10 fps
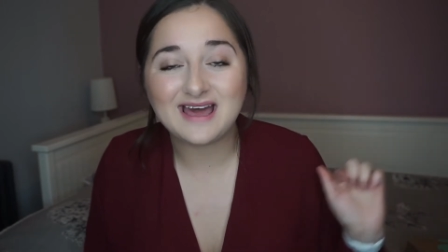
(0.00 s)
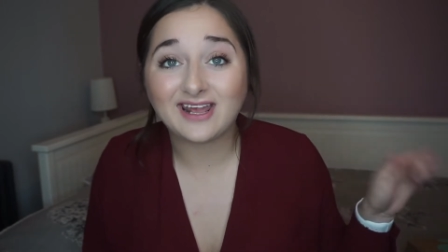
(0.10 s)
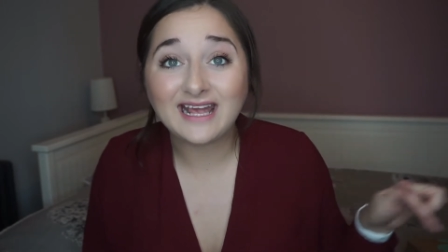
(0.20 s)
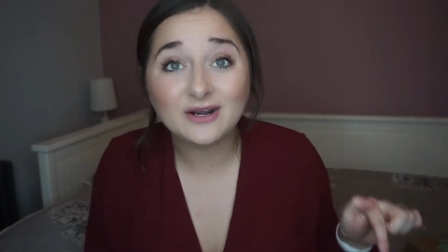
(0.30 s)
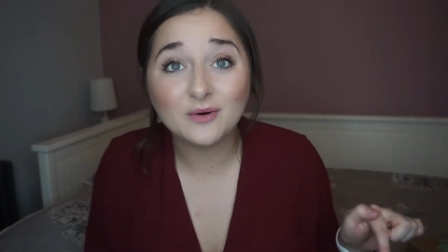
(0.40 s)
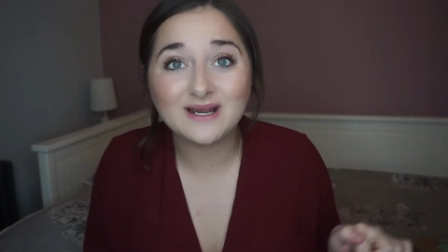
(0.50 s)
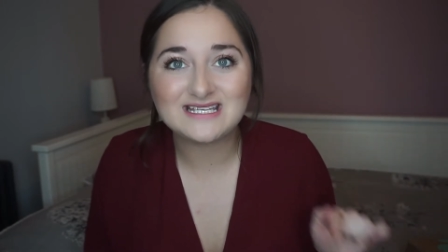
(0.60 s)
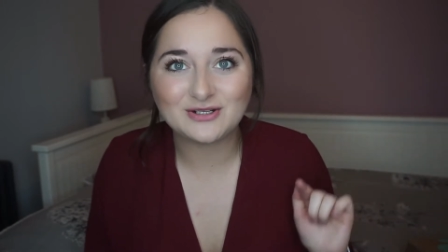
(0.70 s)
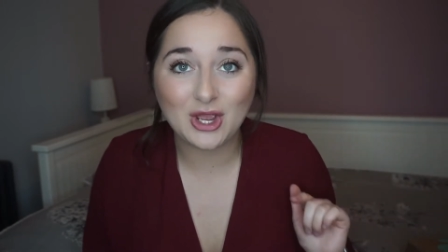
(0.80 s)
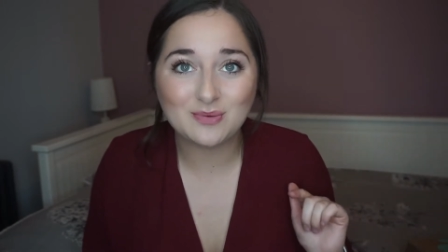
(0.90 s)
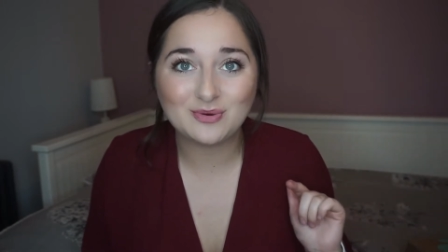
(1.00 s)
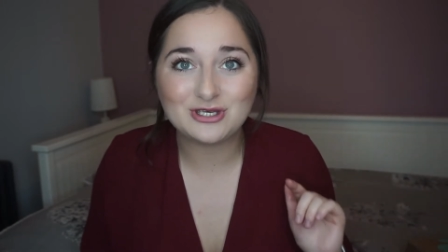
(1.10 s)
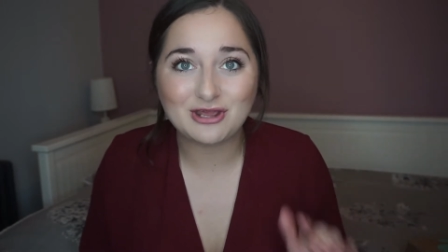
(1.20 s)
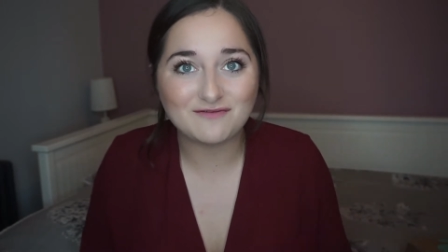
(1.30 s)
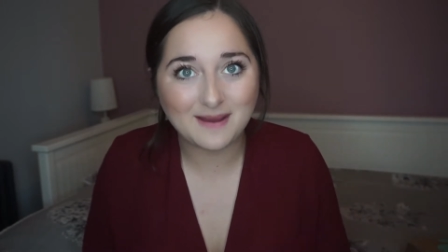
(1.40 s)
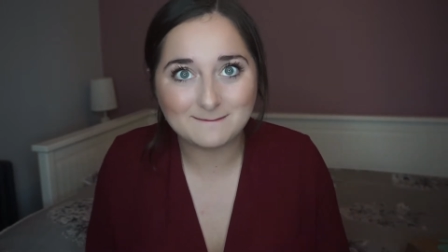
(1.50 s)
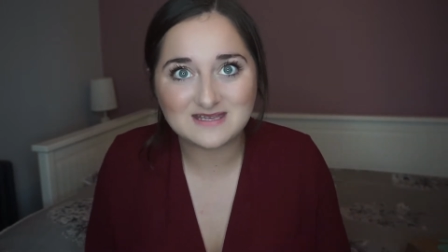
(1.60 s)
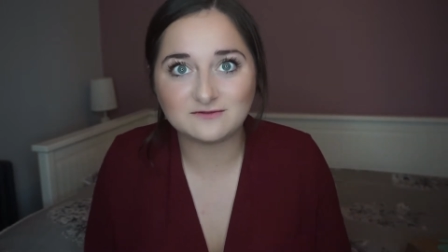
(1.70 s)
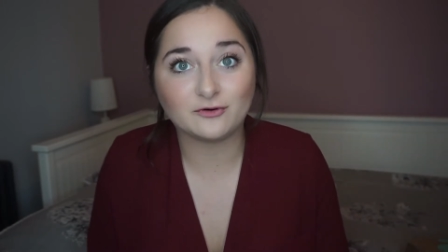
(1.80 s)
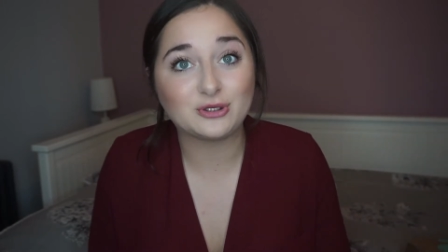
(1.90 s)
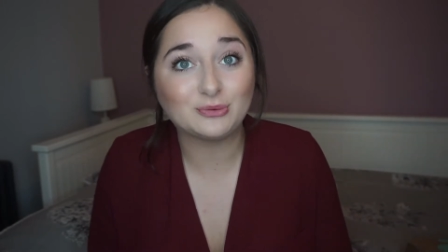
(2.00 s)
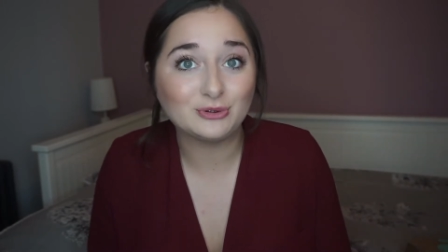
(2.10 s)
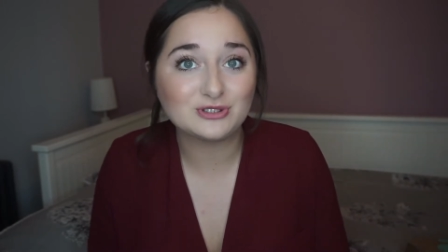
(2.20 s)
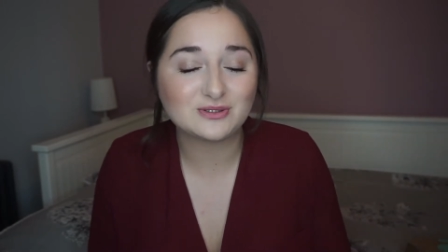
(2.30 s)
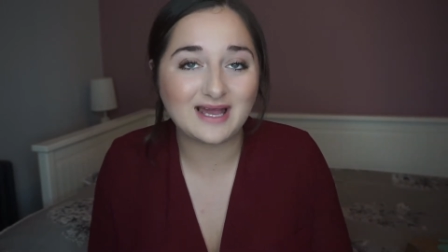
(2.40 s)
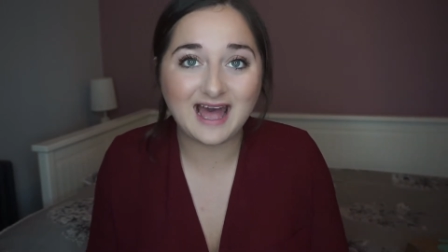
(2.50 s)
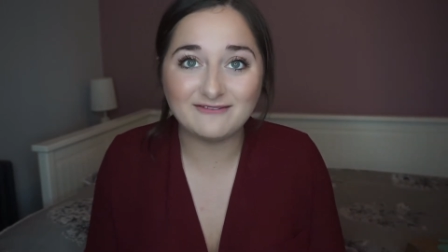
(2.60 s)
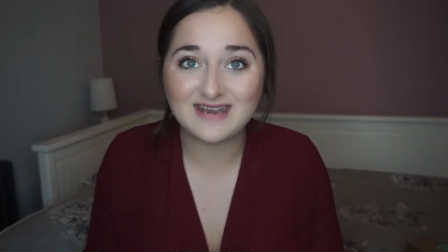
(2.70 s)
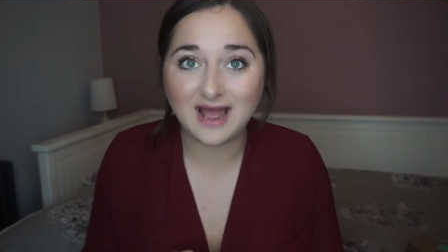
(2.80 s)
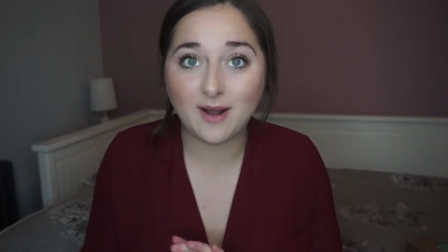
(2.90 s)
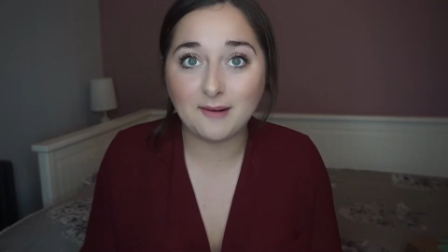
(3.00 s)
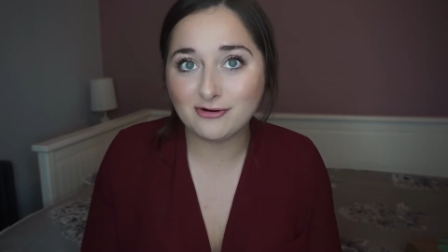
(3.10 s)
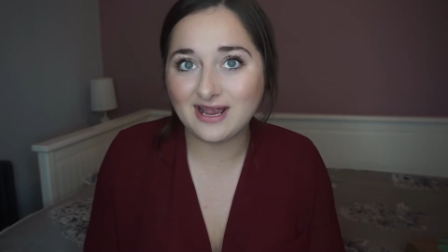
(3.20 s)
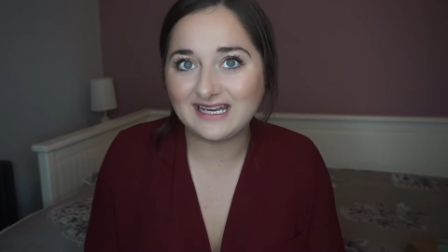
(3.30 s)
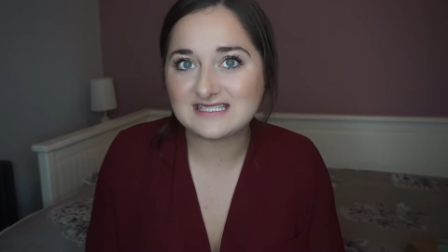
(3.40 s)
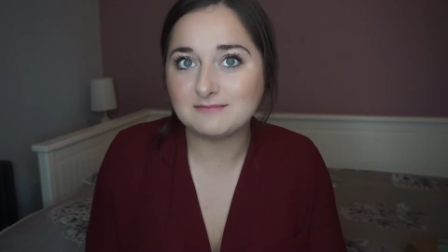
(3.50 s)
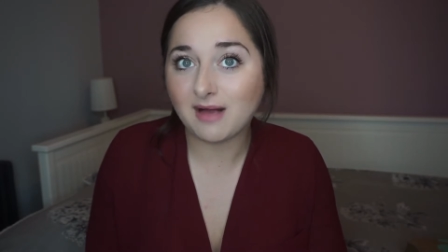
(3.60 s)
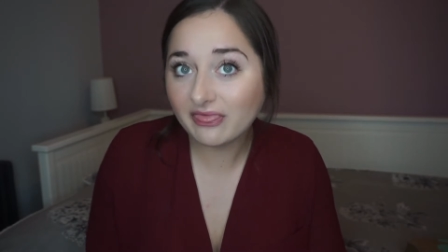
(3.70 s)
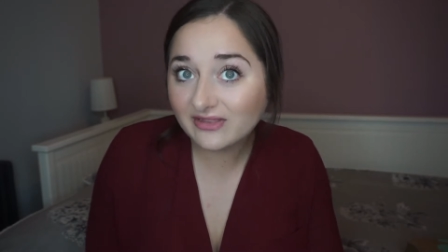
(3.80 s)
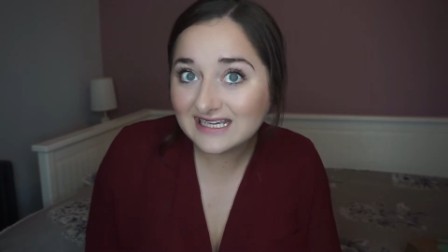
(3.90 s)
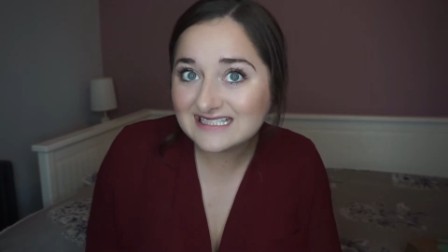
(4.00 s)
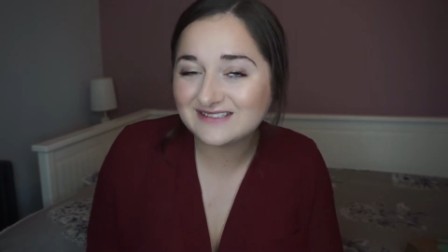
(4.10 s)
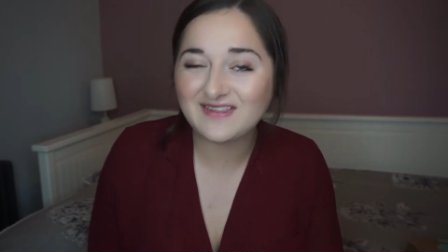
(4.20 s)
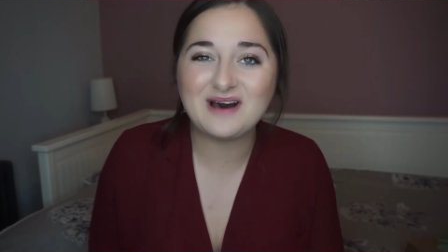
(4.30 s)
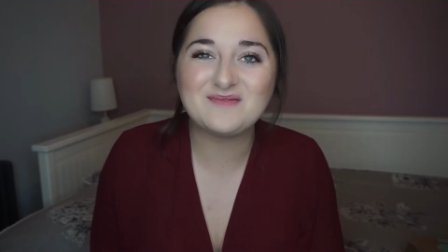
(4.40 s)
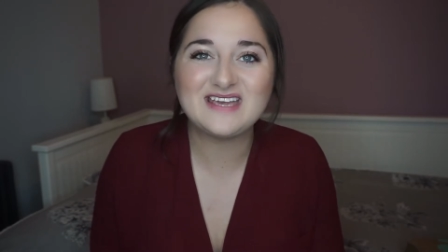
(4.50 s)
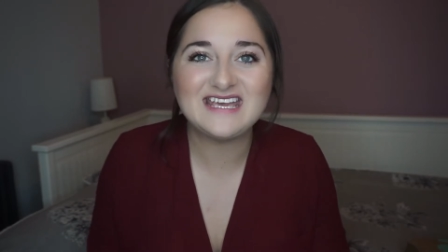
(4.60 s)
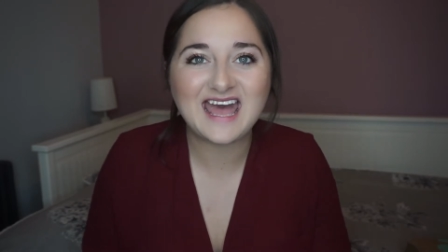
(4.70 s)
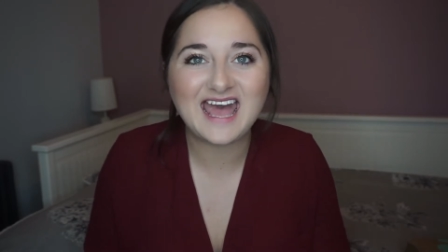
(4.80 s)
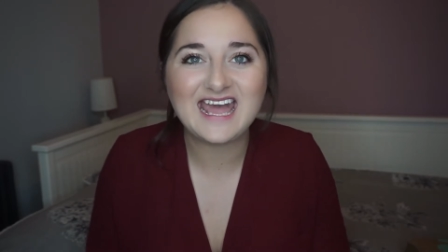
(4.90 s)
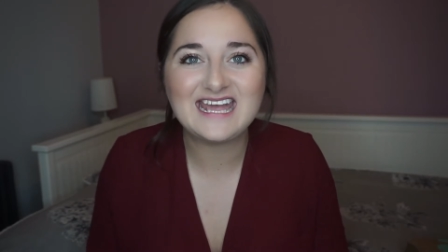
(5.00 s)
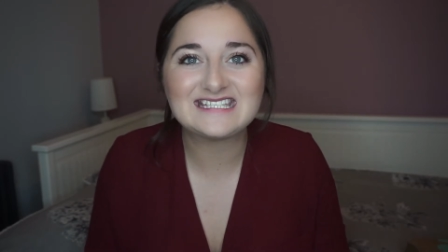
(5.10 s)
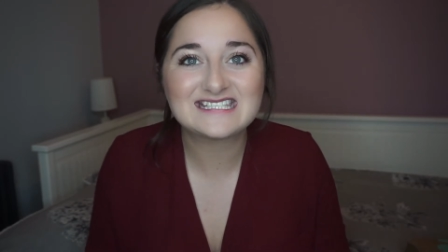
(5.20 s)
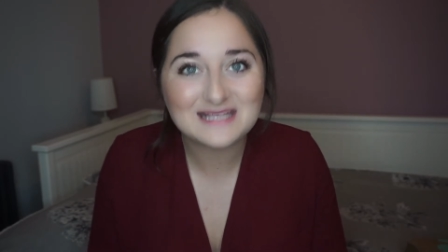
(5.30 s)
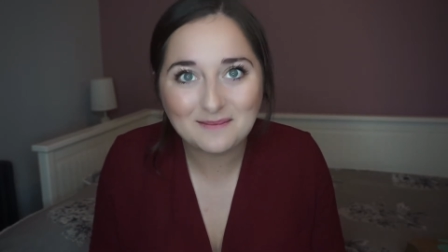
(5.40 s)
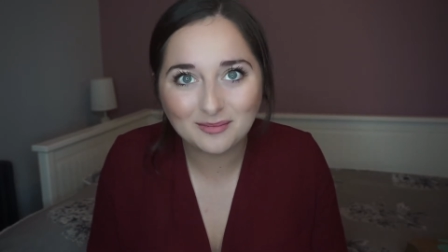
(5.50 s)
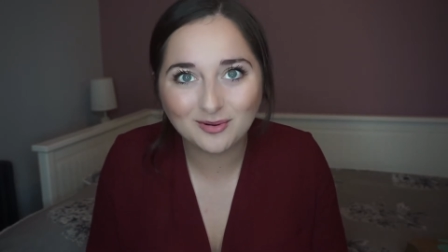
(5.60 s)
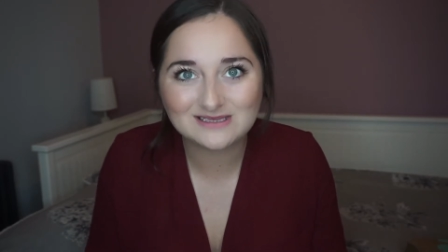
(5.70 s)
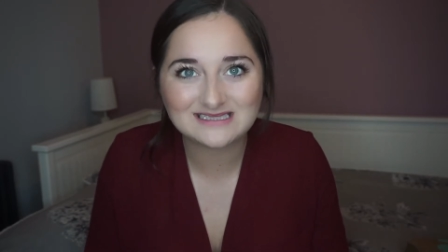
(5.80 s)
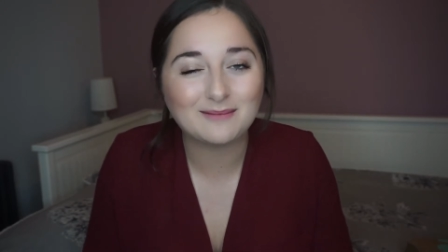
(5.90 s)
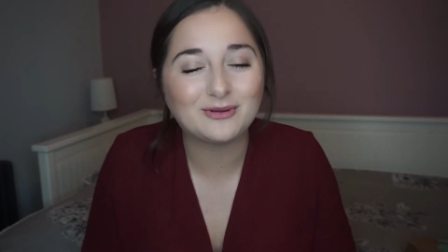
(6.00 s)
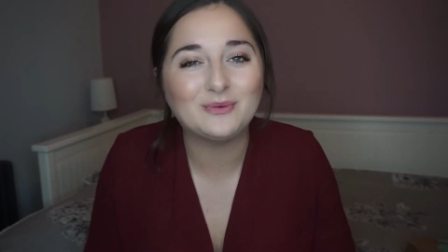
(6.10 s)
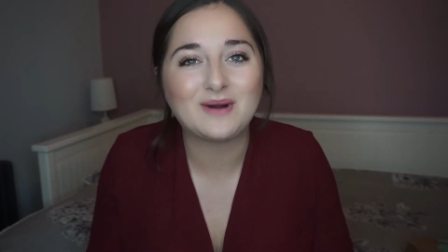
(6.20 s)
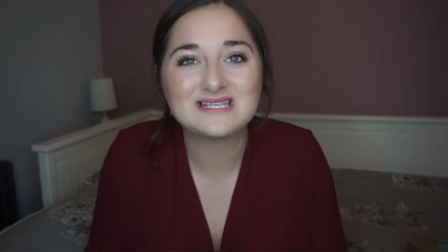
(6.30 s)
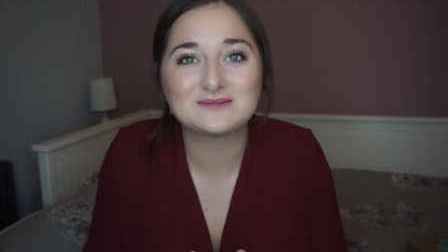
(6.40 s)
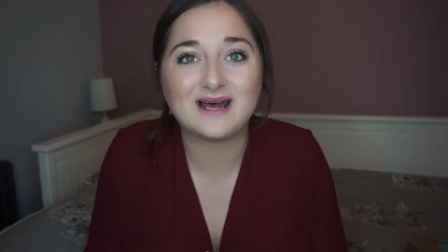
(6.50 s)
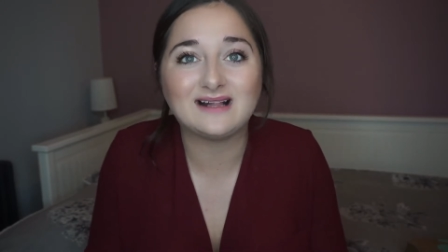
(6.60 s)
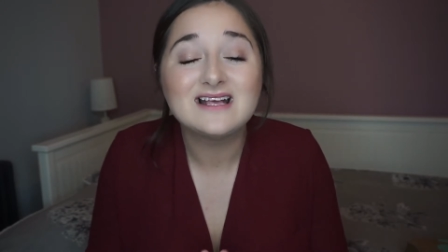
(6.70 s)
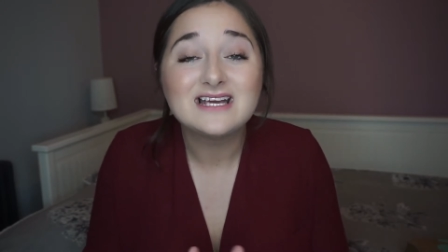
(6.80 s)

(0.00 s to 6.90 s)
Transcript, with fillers: And I cannot wait to open November's for you all. So I have now upgraded to monthly, so there'll be a December box coming your way as well.